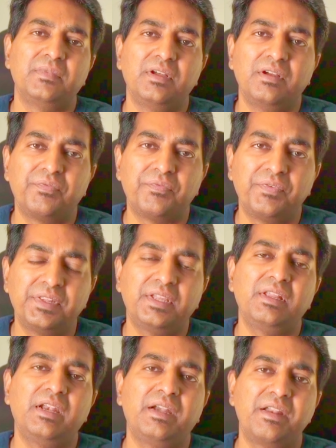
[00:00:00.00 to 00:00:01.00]
A
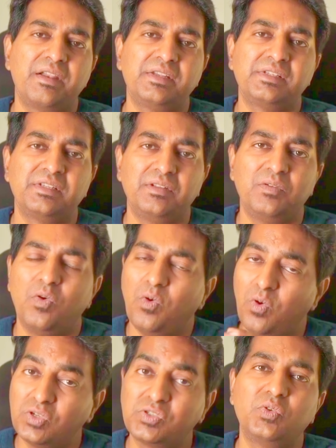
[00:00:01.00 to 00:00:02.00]
physical address,
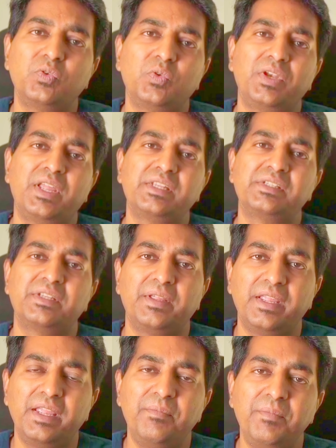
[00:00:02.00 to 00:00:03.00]
also known as
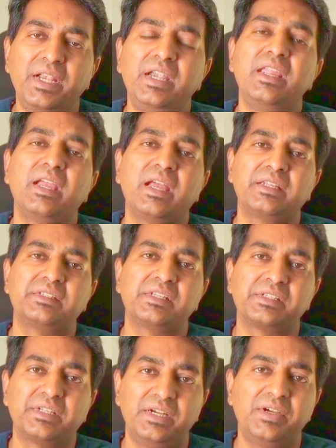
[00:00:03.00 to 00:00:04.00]
a media access
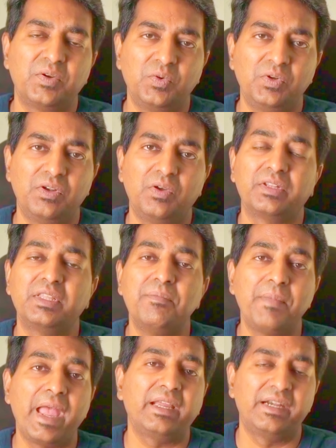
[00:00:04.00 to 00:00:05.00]
control or the
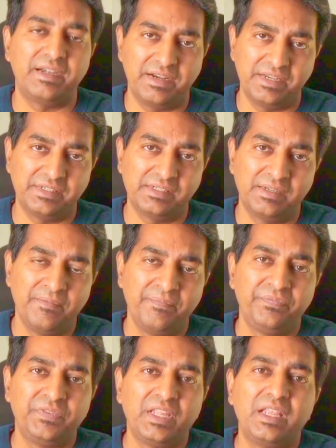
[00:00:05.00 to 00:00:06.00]
MAC address,
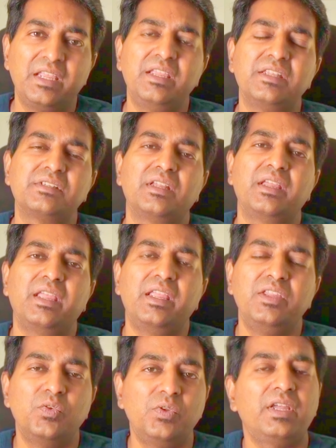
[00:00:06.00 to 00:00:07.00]
is a
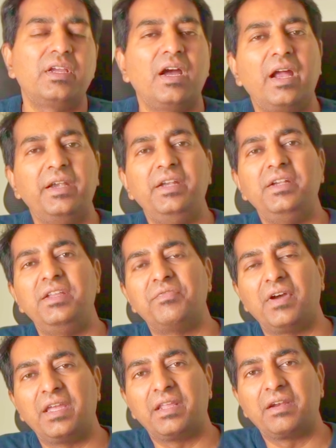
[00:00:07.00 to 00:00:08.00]
unique
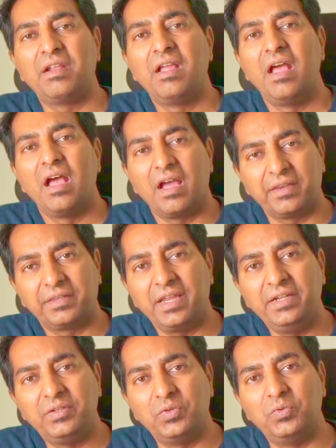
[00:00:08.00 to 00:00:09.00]
identifier
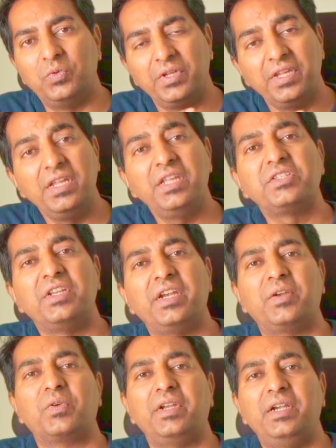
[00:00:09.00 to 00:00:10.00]
assigned to each
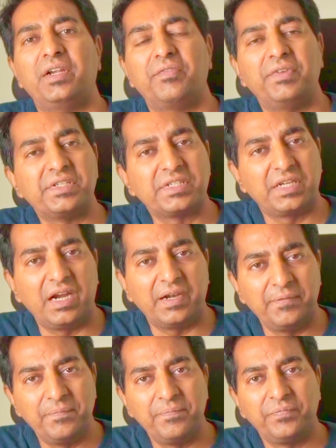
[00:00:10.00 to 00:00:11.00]
network interface card
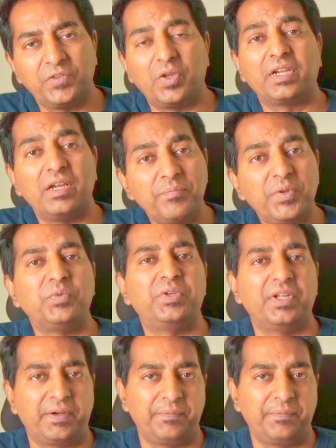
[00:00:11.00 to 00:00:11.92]
or a computer.